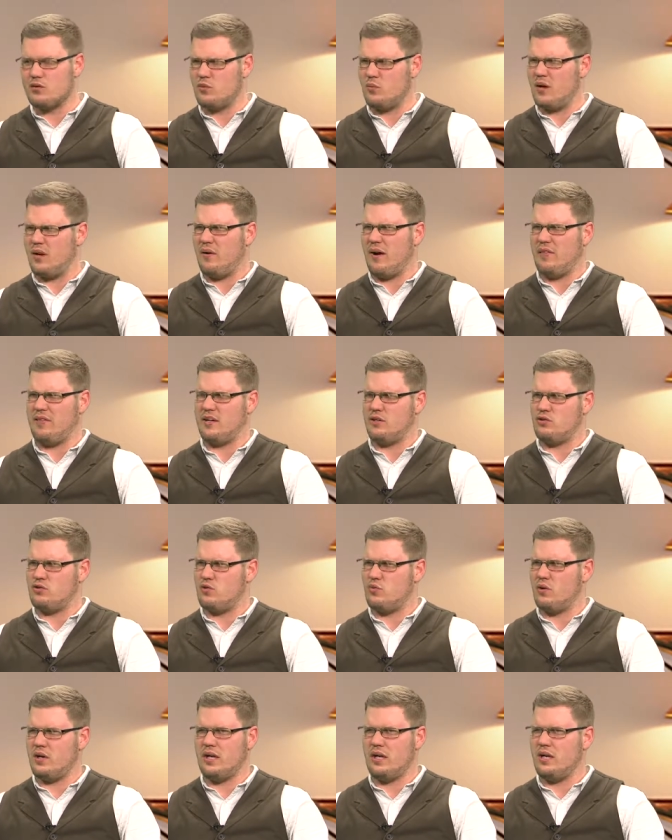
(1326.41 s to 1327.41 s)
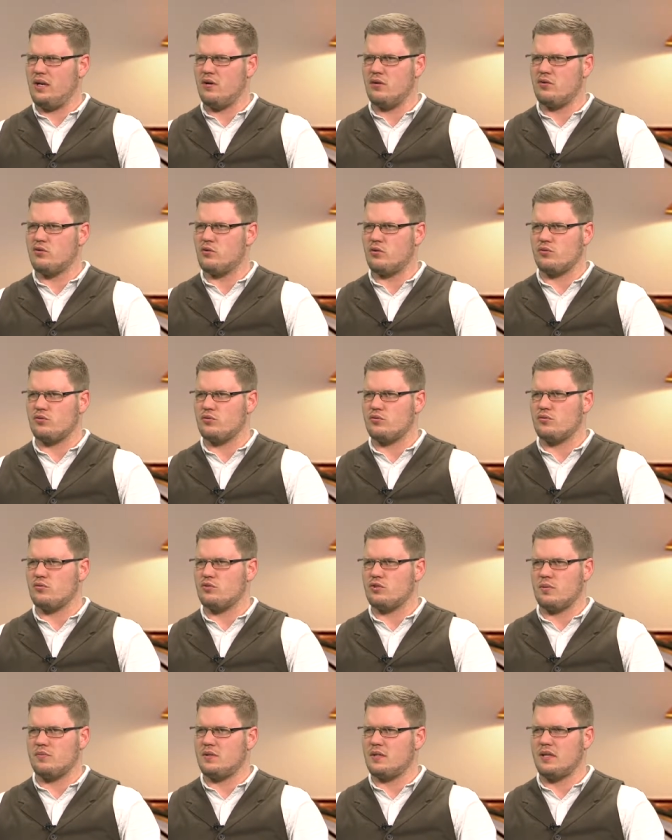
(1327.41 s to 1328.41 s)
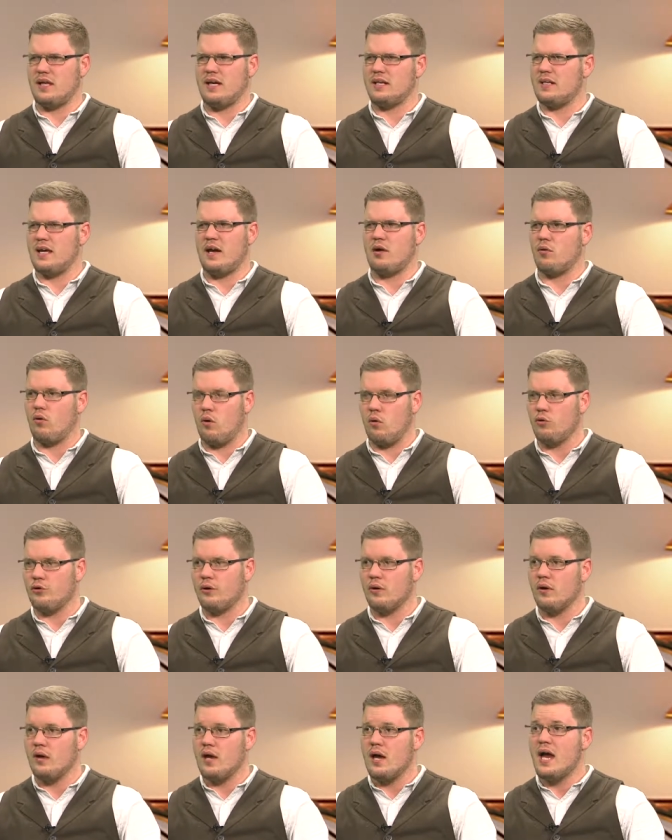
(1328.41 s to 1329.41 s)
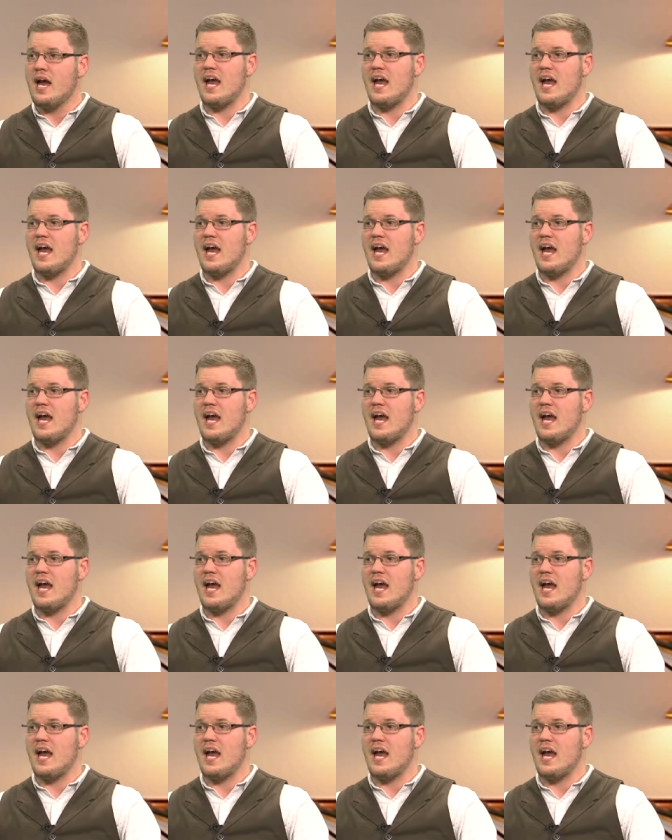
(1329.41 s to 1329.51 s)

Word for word: so I think twenty years or something like that or older,